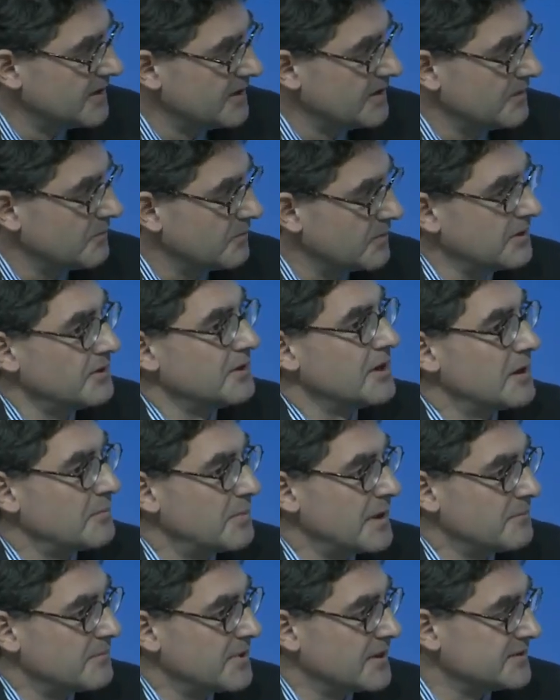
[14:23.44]
will you now be
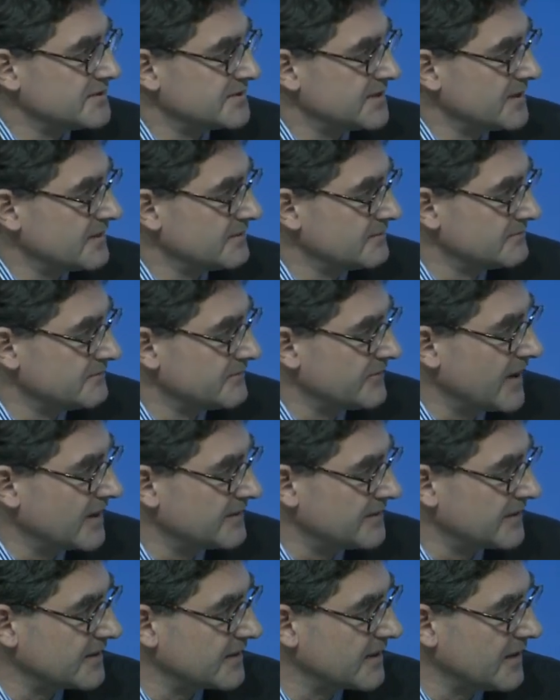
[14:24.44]
imposing VAT
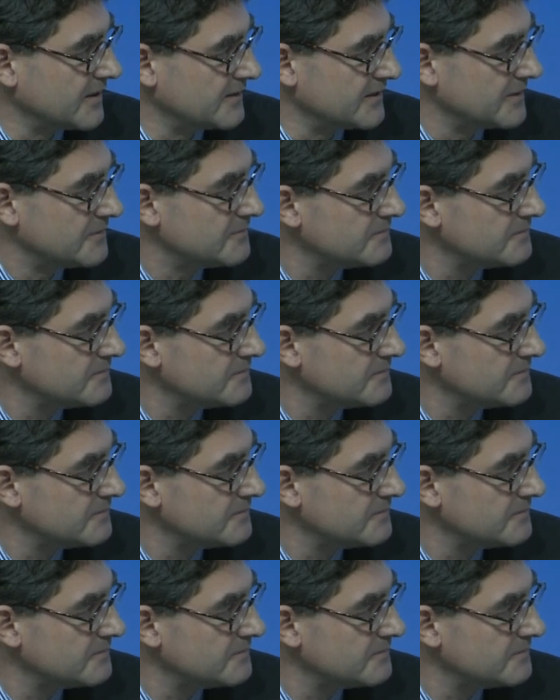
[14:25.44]
in Qatar?